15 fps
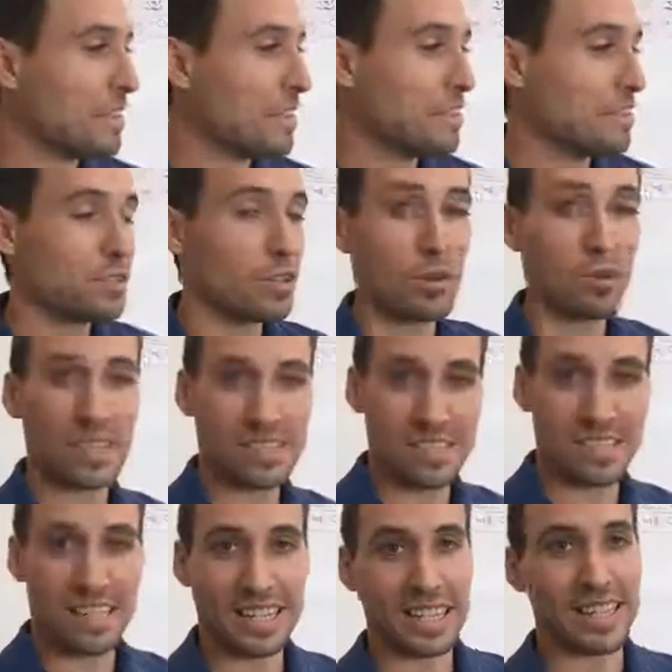So let's
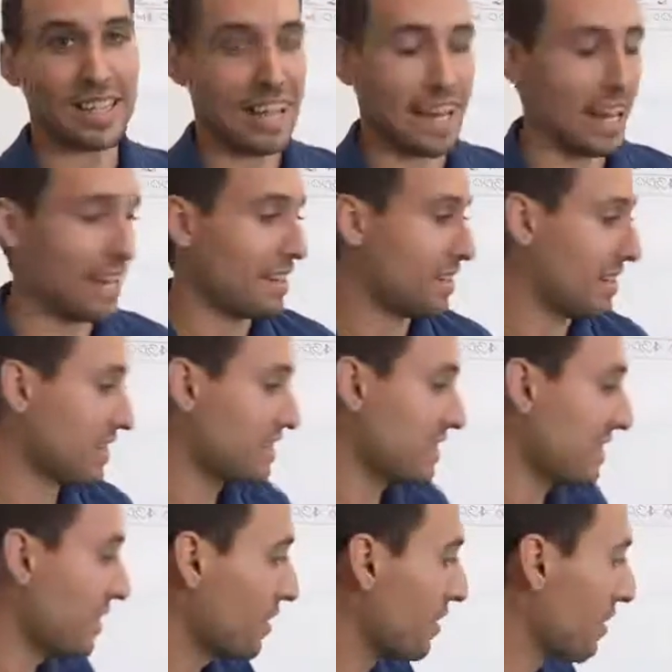dig in that. Let's
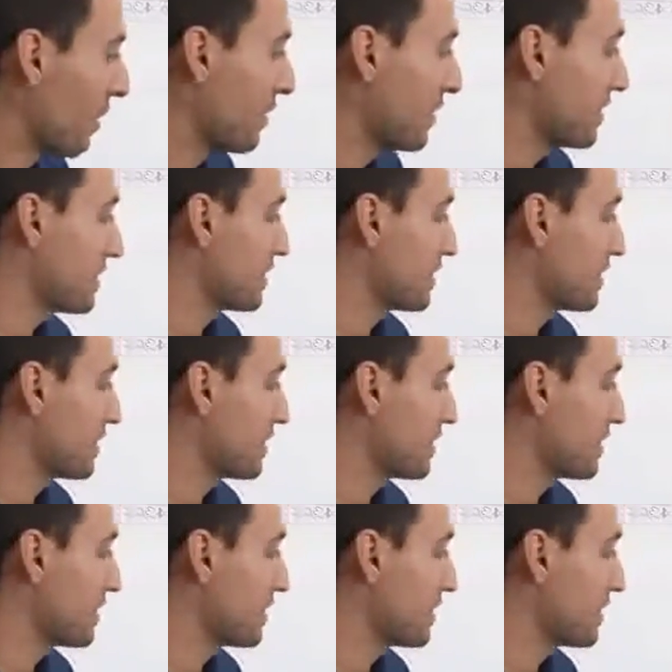dig on these